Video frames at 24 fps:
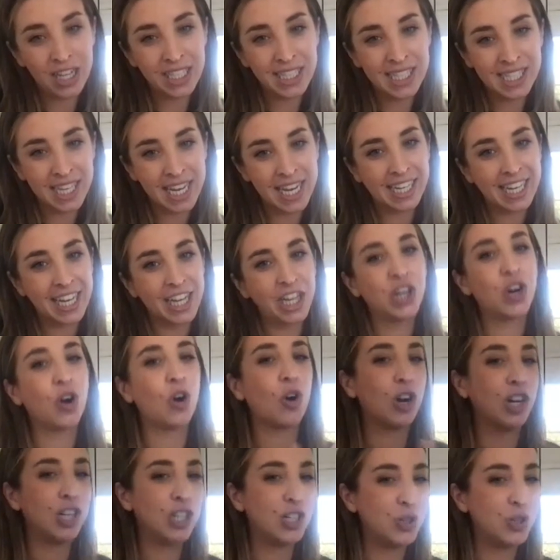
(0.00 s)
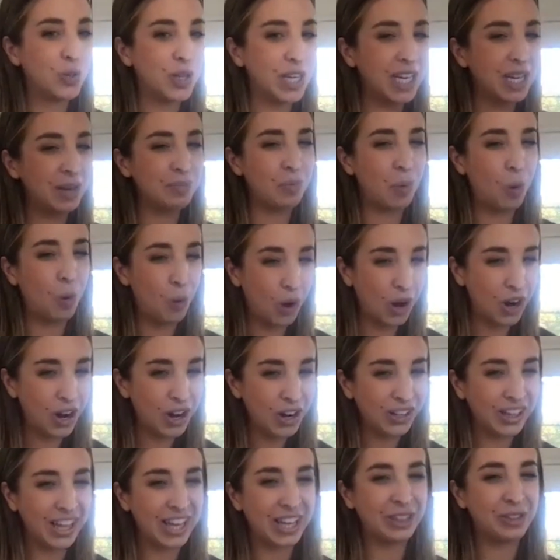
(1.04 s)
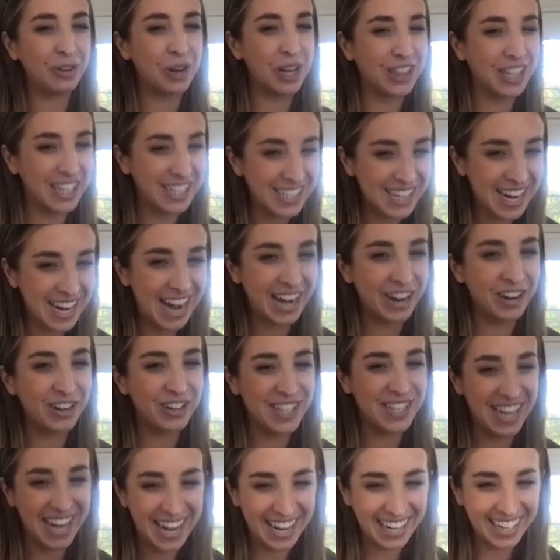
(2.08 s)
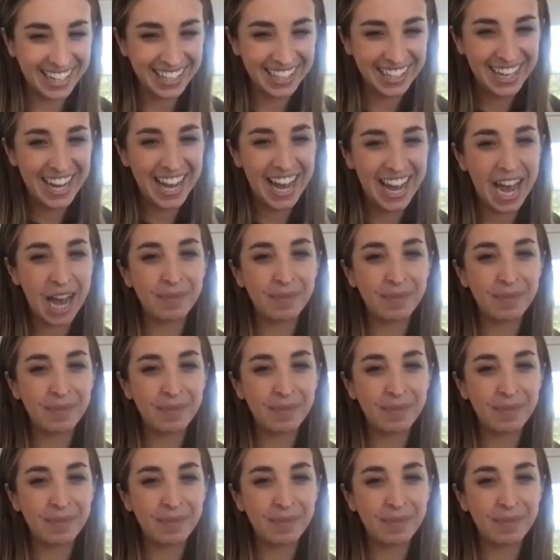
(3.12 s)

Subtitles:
aunts like encourage you to eat more like throughout the entire day.